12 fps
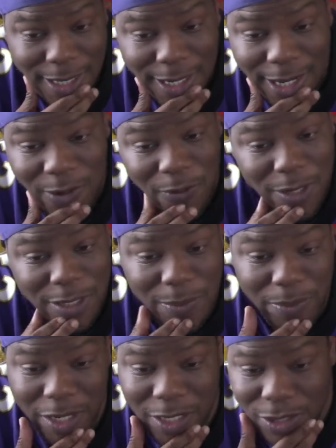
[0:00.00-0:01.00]
They want to
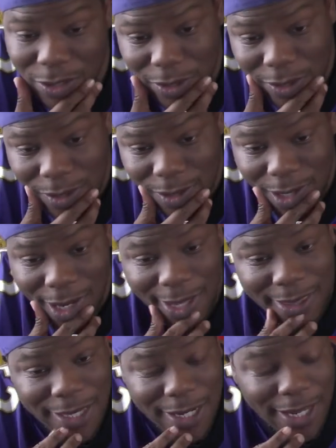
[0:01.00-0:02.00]
make sure
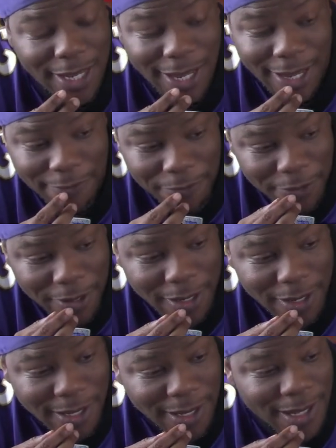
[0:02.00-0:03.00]
Anthony Averett
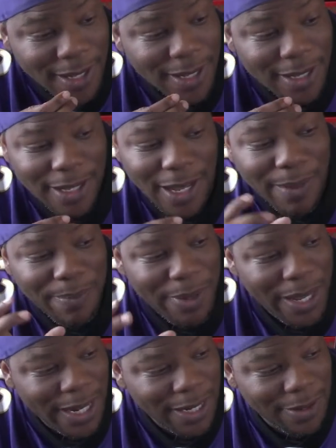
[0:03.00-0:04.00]
got
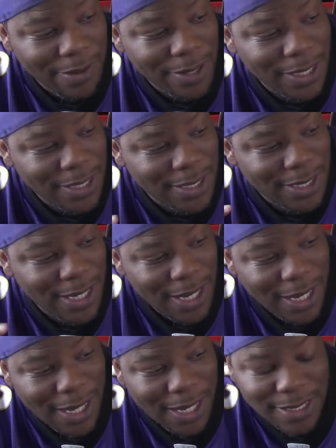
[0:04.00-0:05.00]
back on his
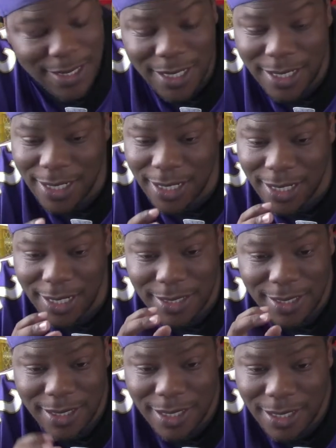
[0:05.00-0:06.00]
task. He did
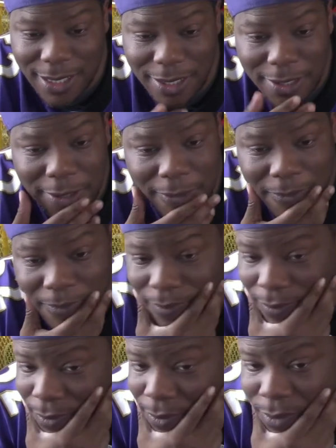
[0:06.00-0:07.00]
his thing.
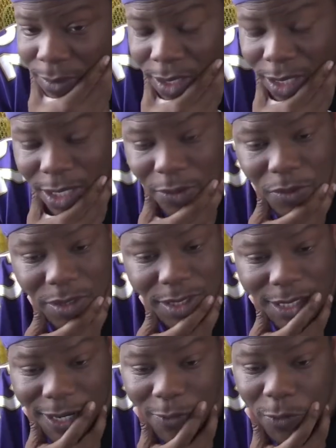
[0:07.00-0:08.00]
He was
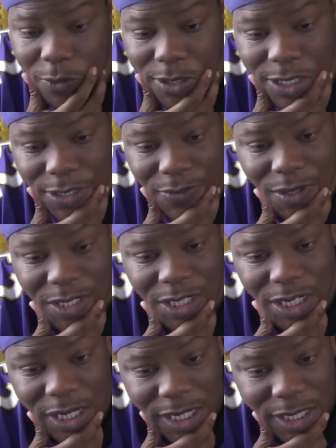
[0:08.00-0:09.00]
not rotisserie
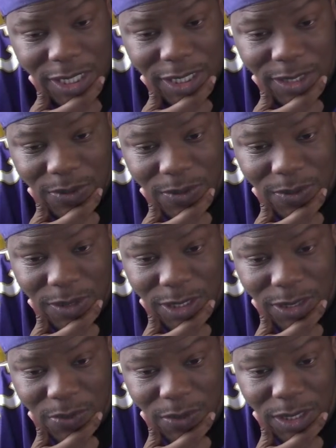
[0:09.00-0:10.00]
chicken this
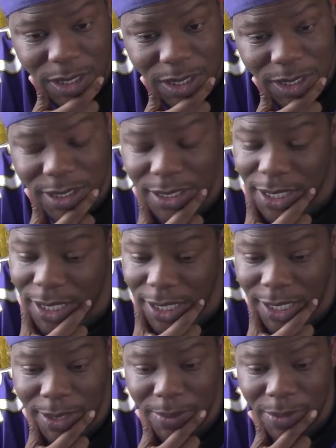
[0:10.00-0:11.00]
this week, this
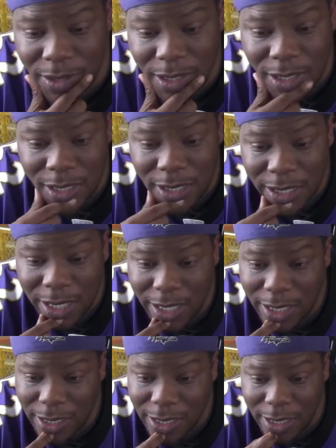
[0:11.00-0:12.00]
game. He,
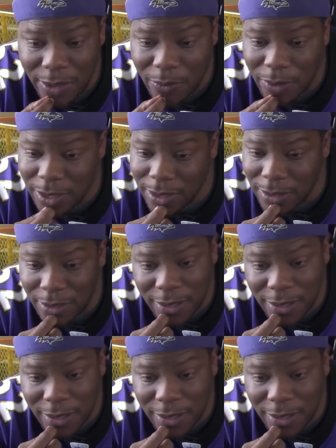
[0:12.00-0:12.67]
he won.